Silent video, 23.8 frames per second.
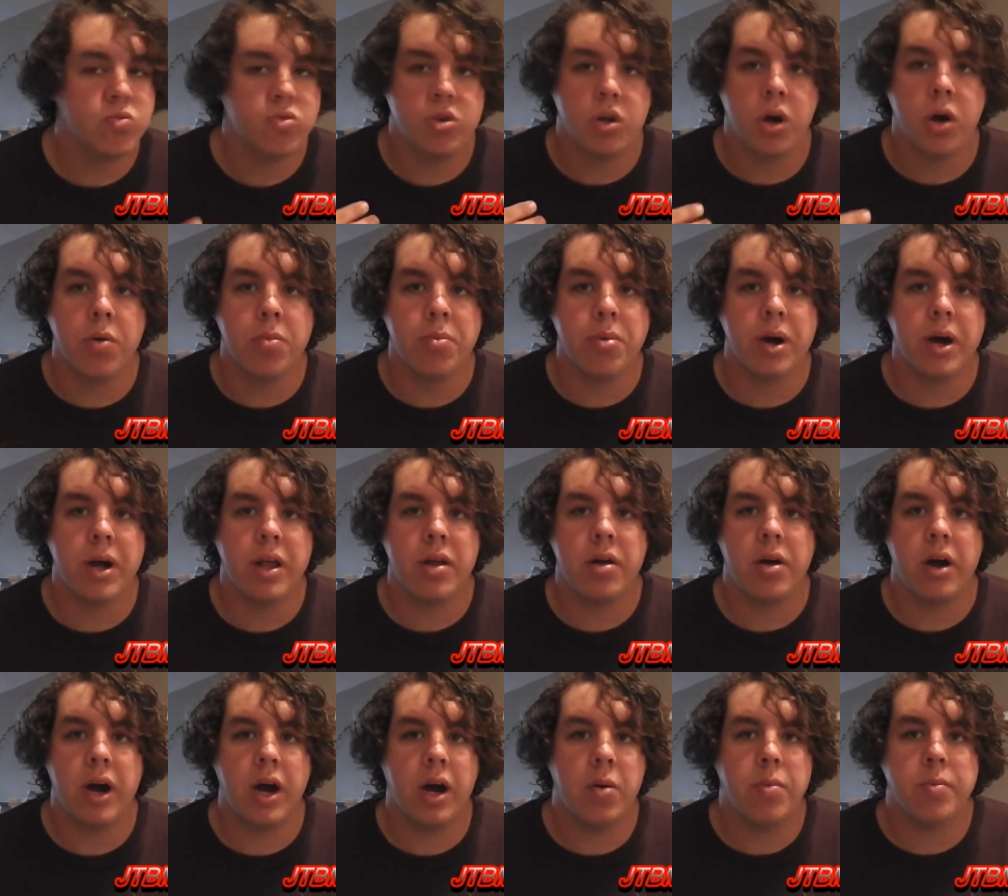Don't buy
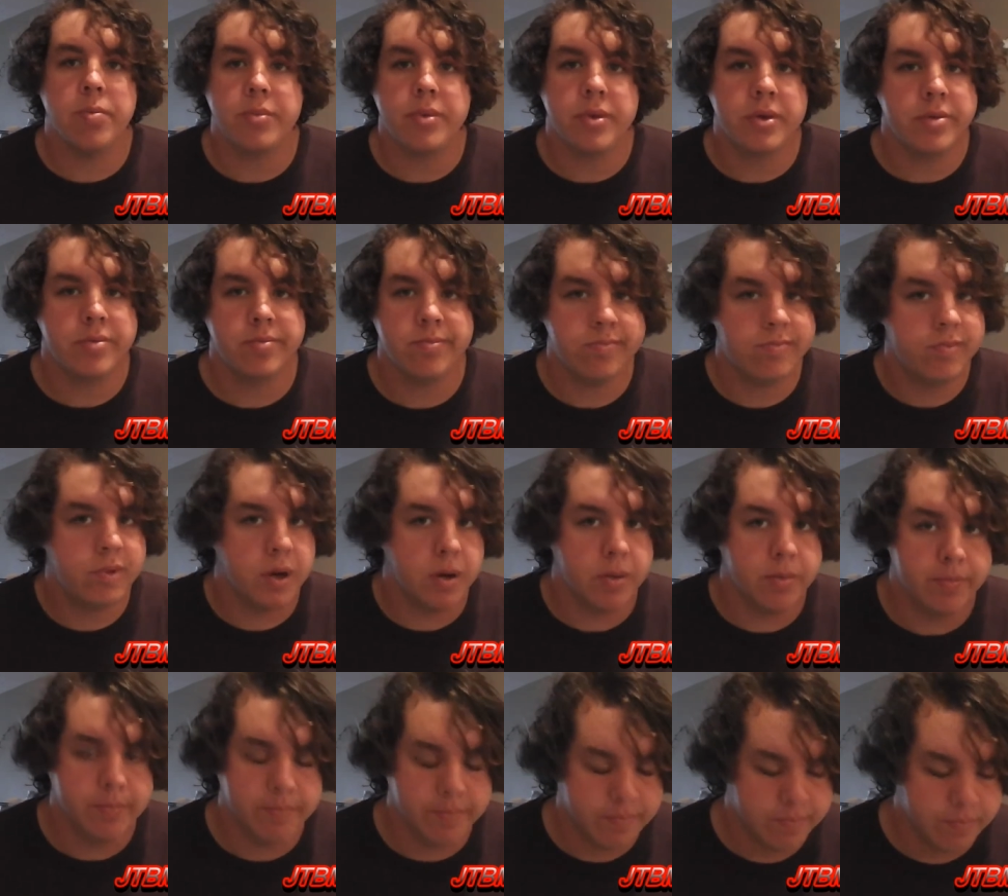their albums. Nope.